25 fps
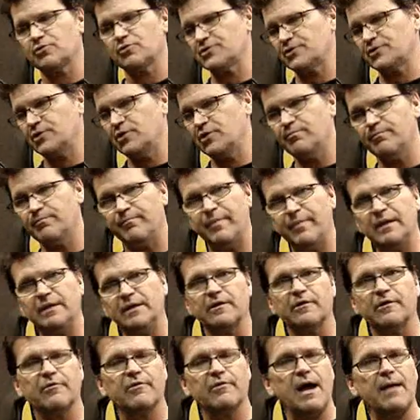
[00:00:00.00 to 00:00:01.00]
or you beat the
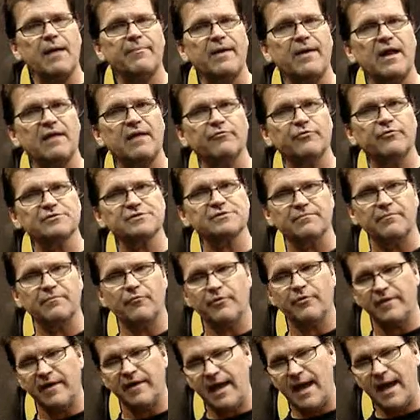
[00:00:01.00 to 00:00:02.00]
crap out of it
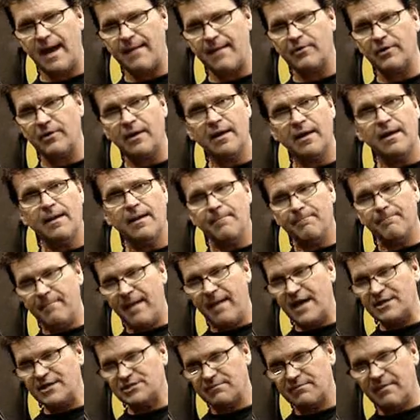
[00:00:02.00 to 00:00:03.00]
with a hammer,
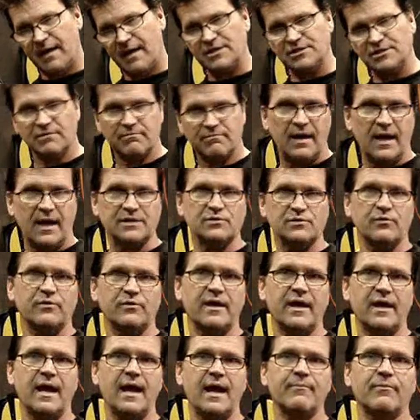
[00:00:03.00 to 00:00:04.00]
mash it with a
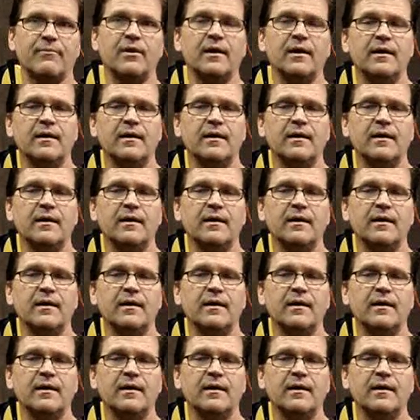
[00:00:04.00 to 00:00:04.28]
hammer.